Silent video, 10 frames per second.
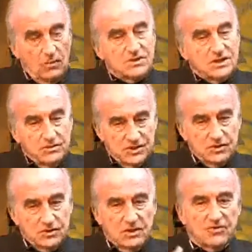was he was
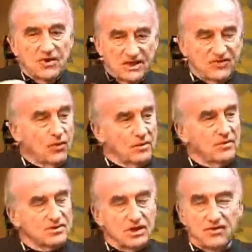he transformed
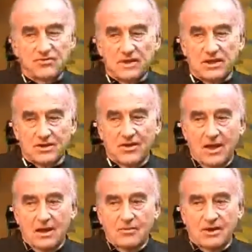himself later.
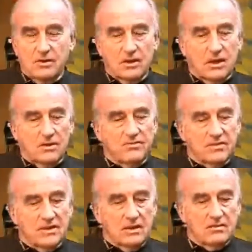But uh,
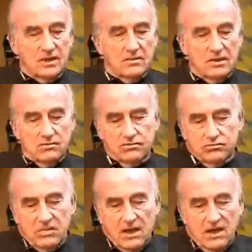
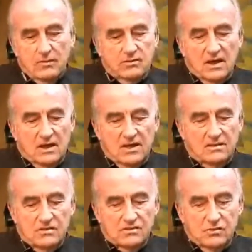I I
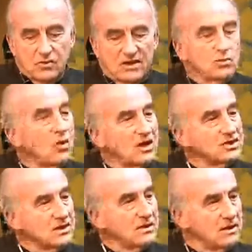went and watched.
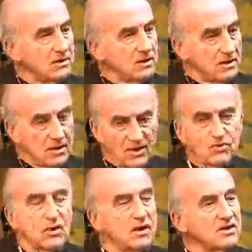Uh, I went
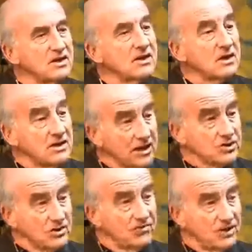to a, attended a
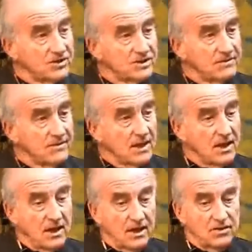lecture of his,
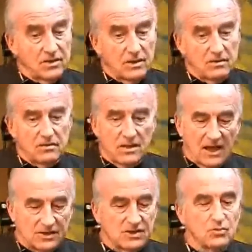and uh,
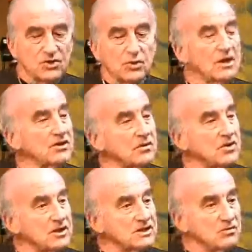asked him, "Would you like to be in
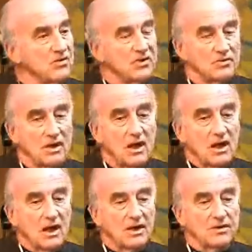this movie?"
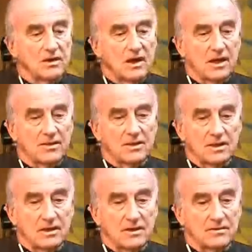And and
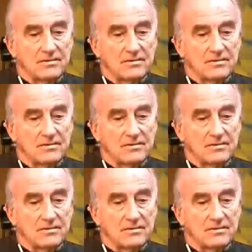uh,